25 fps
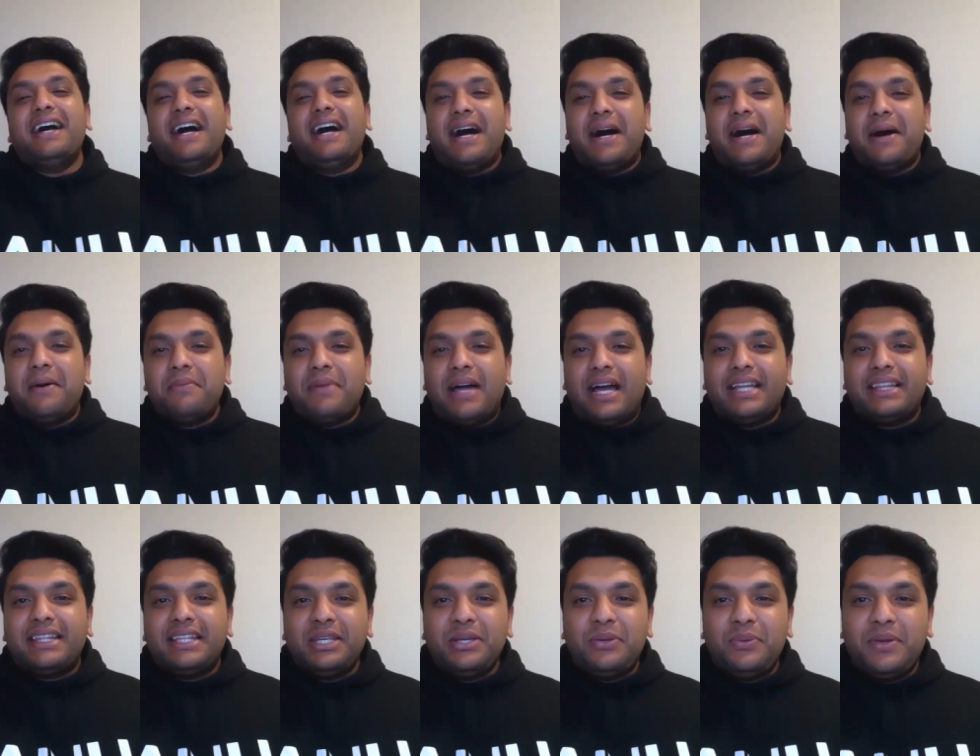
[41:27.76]
Um, I
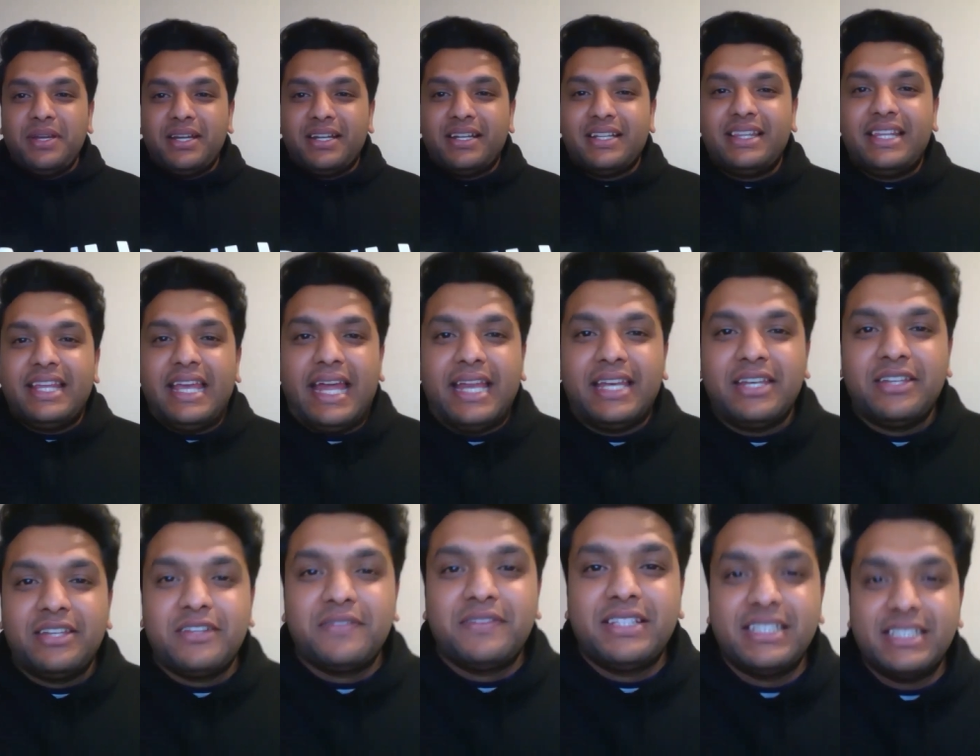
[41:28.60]
think we are at the end
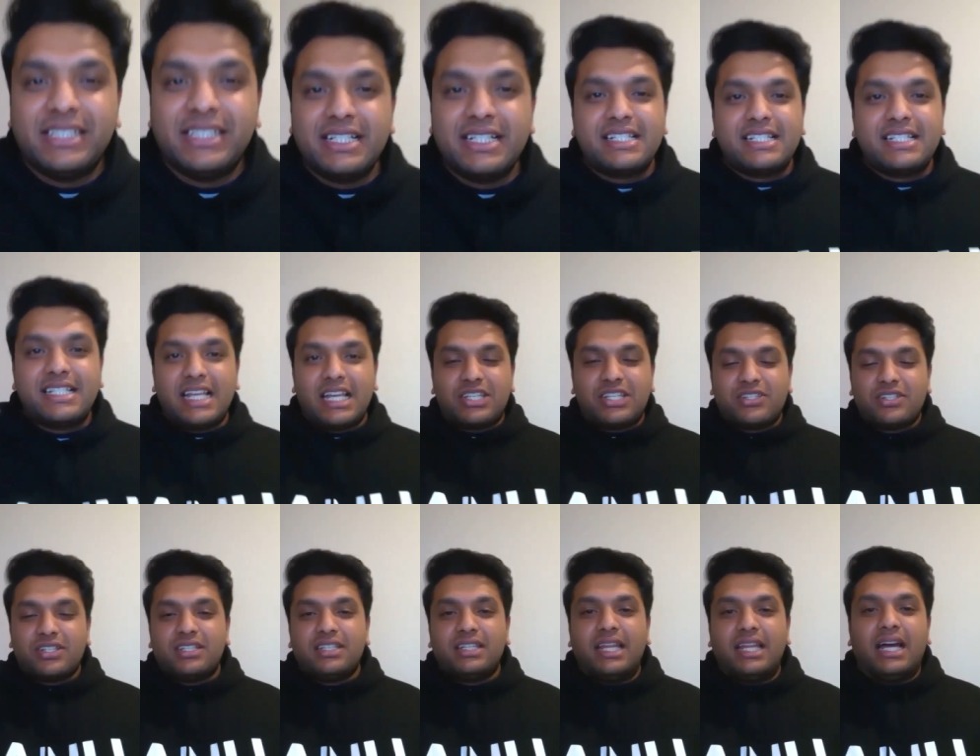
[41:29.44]
of the
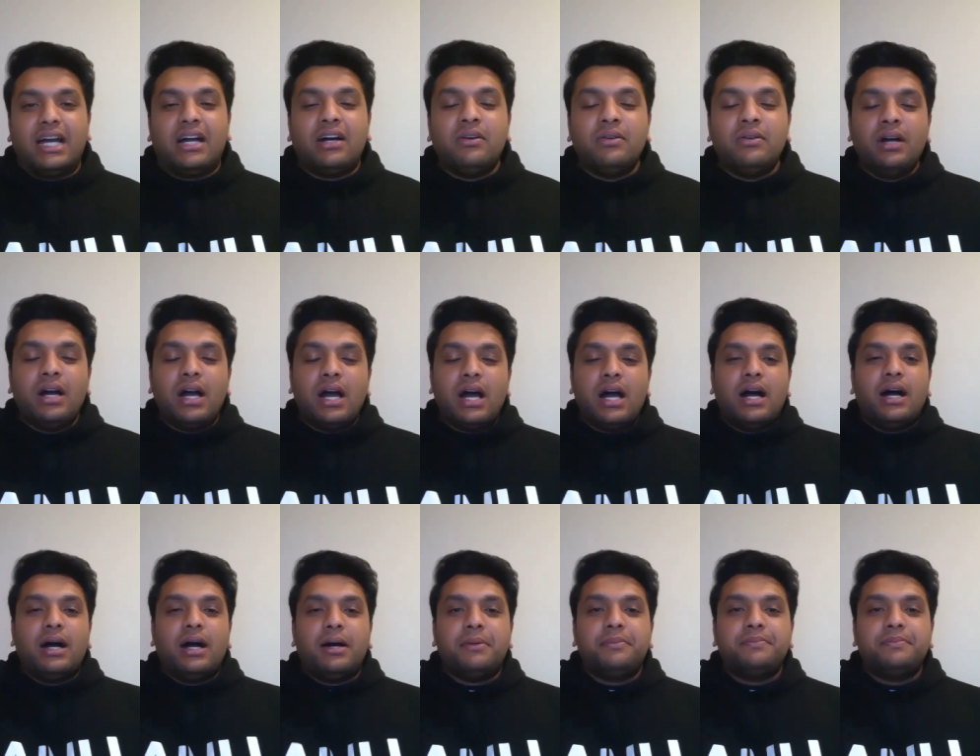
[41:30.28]
session now.
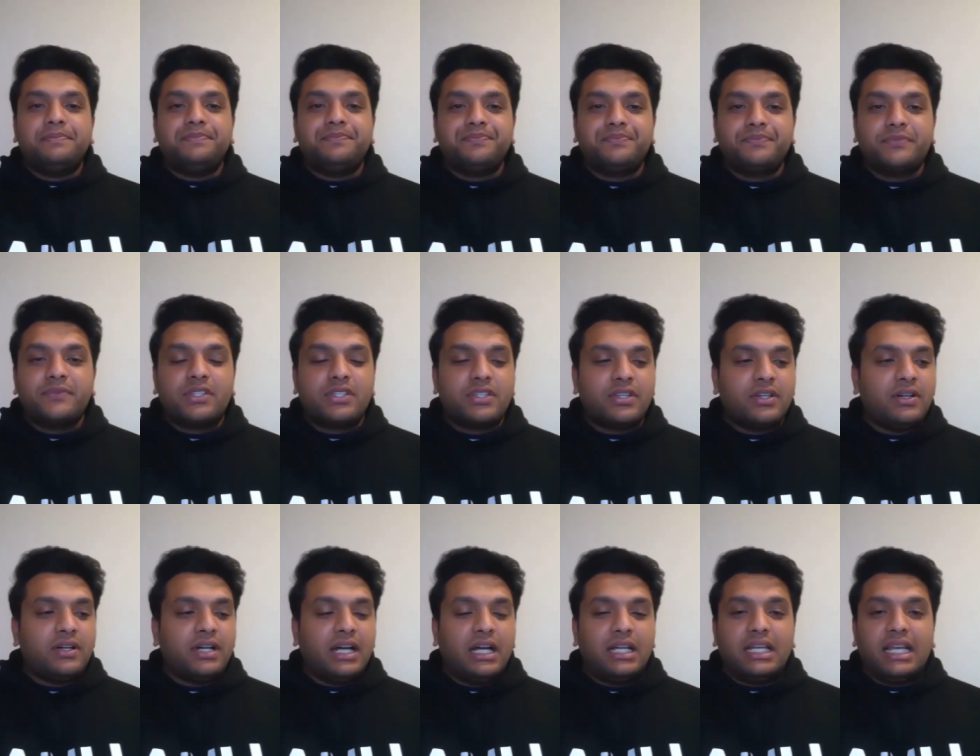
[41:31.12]
Um, so
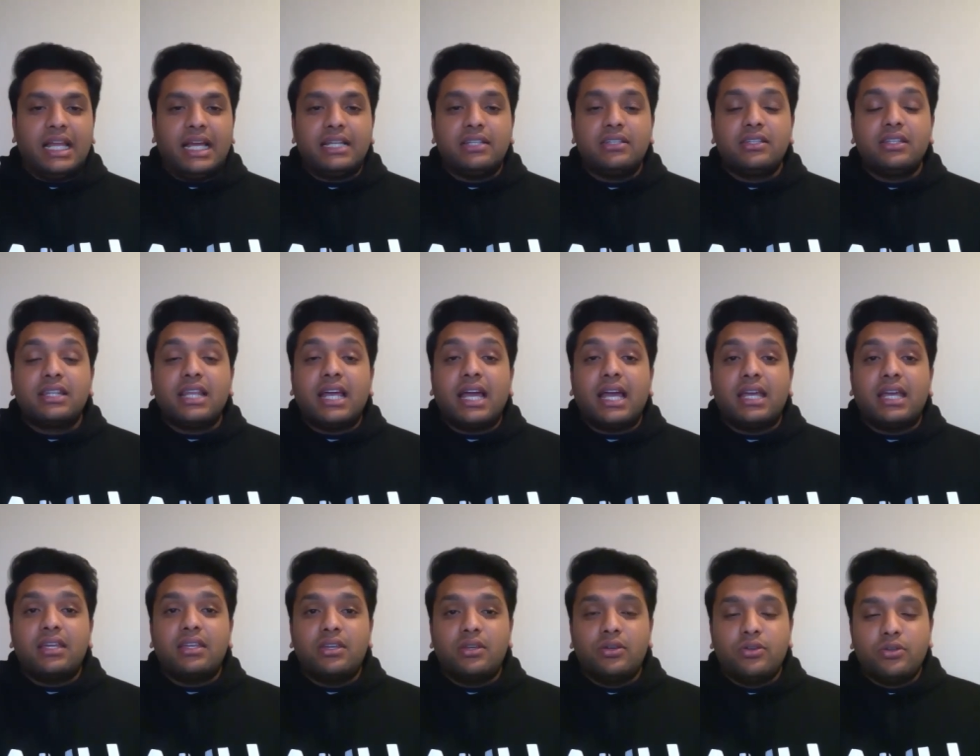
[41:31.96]
I'd like to
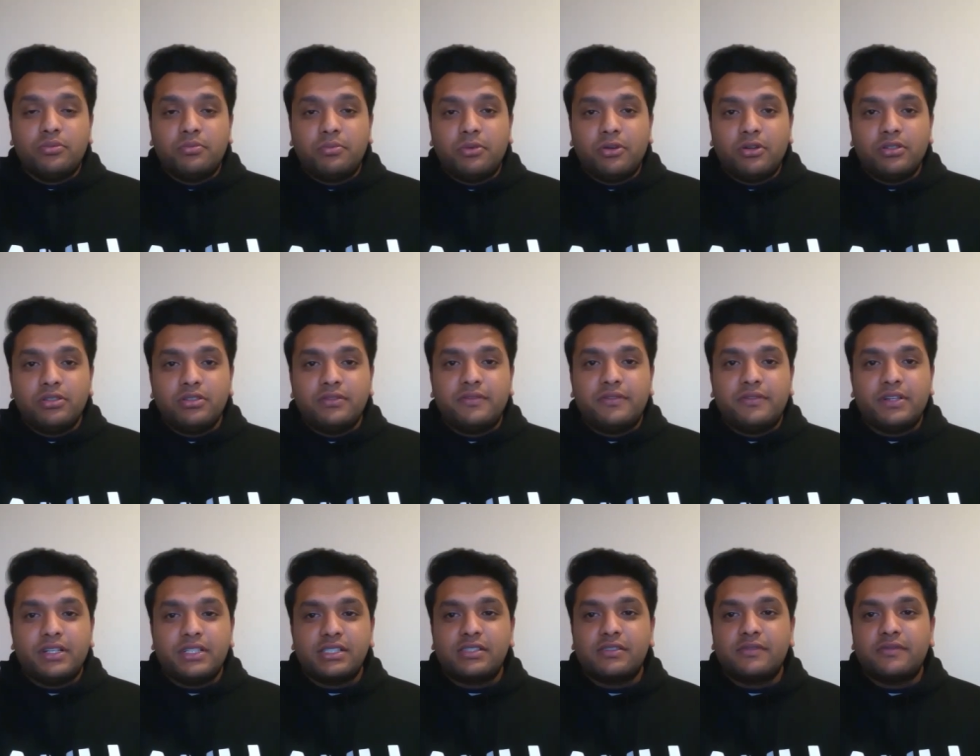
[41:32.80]
thank you both,
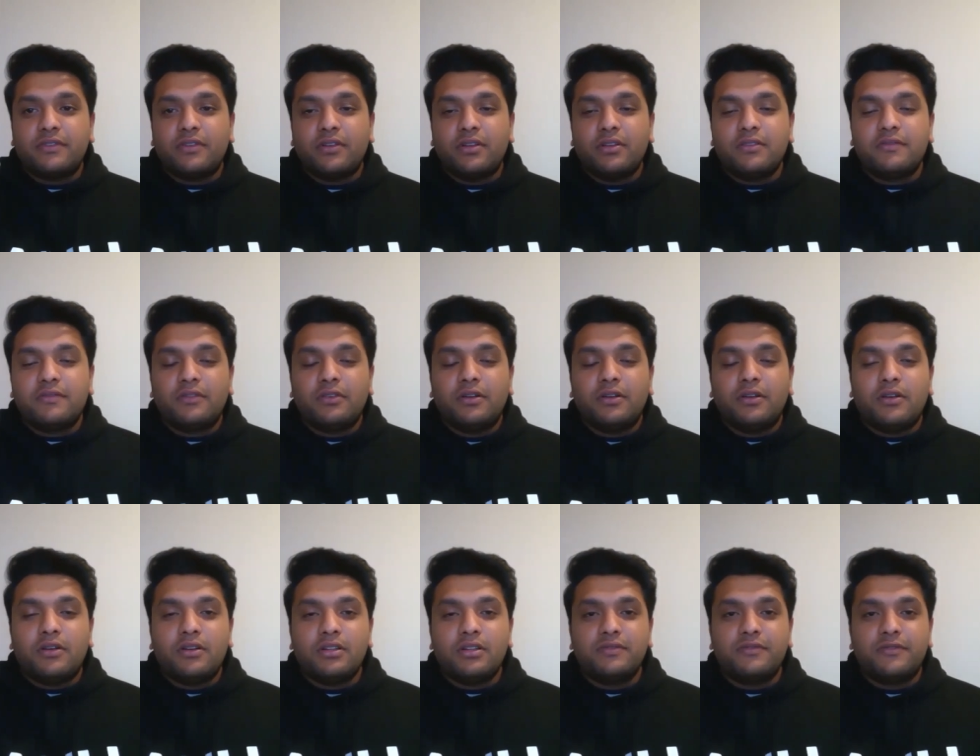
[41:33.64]
first of all,
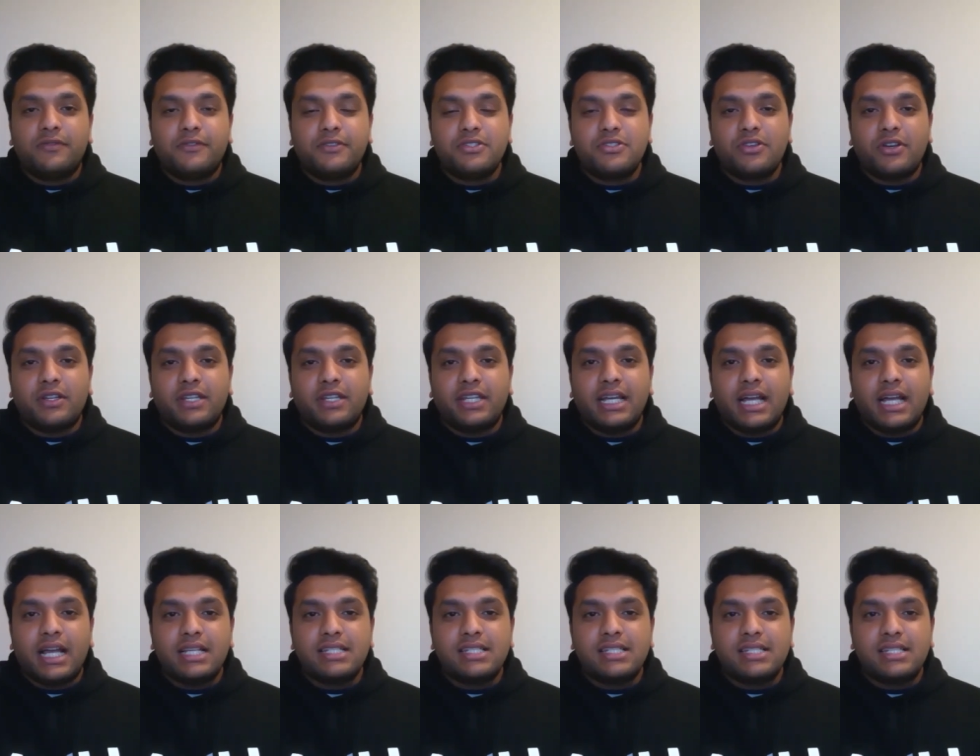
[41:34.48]
for, for joining
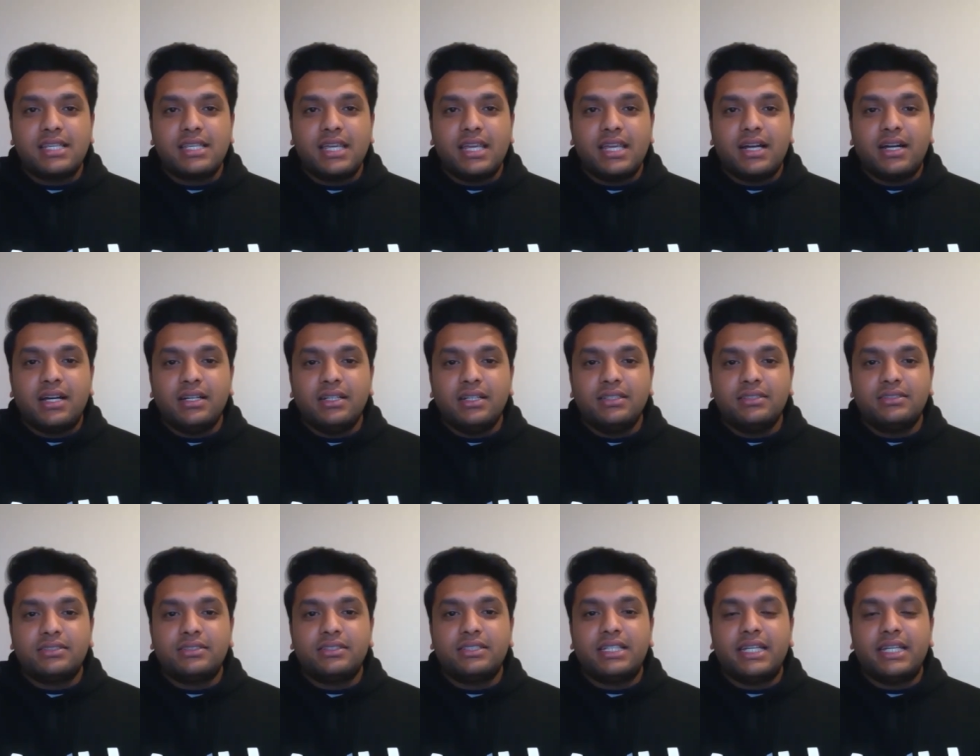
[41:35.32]
us here
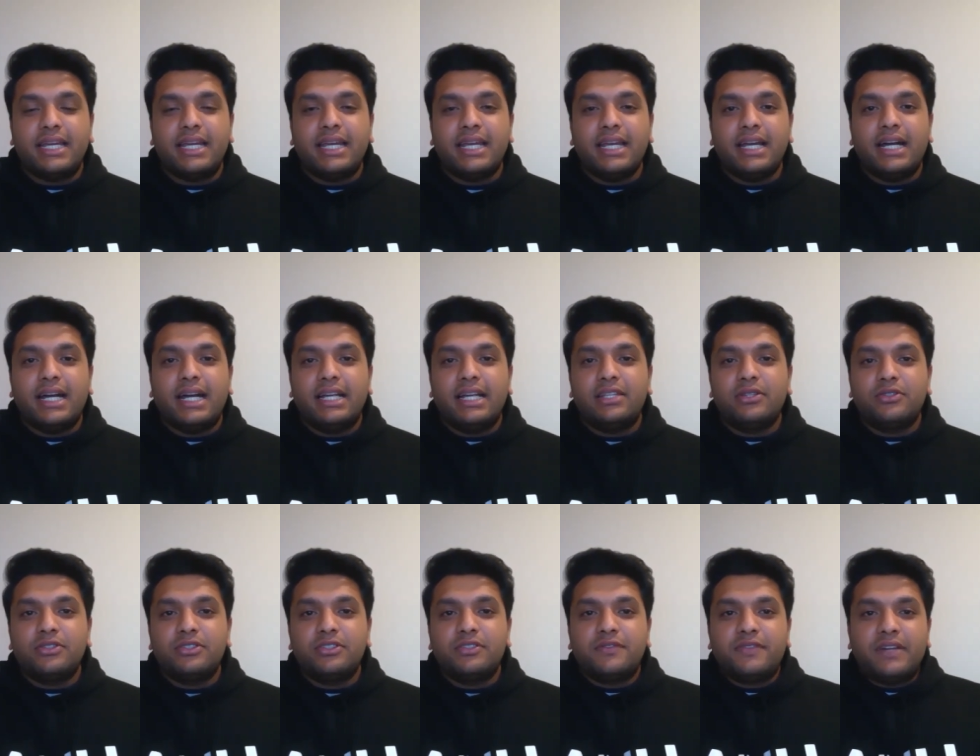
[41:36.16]
today. I know
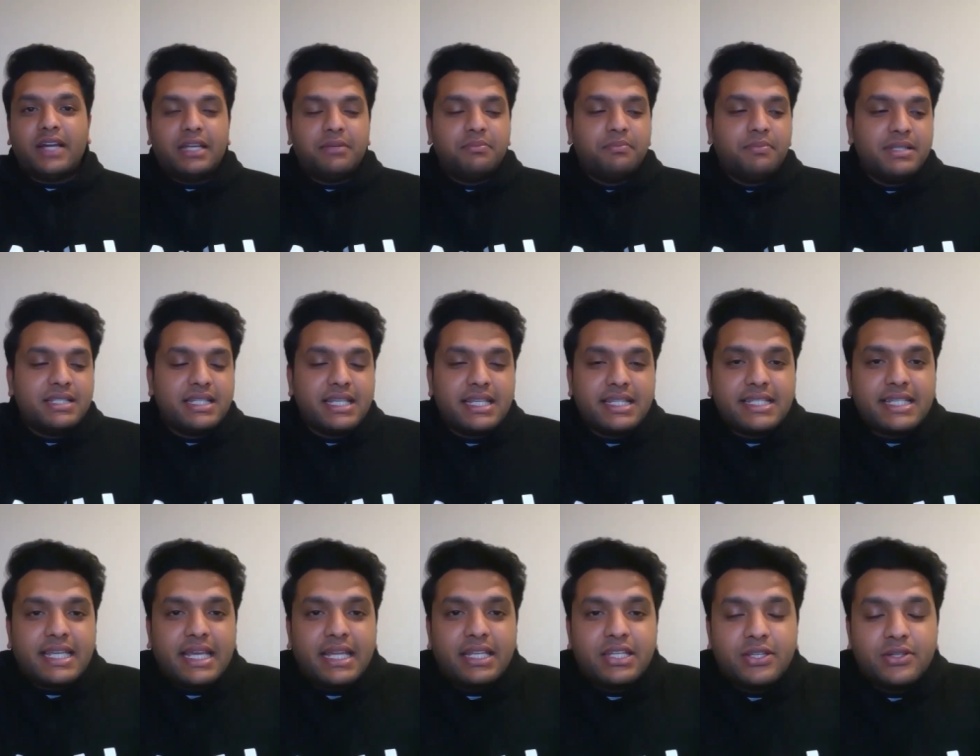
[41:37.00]
you've had busy
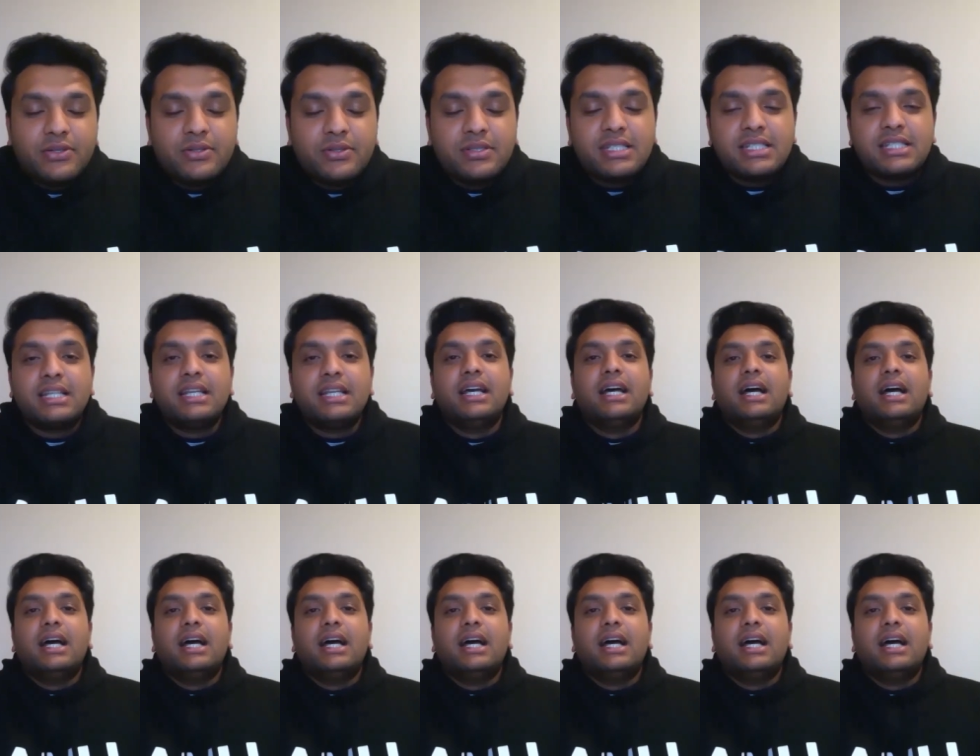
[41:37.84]
schedules.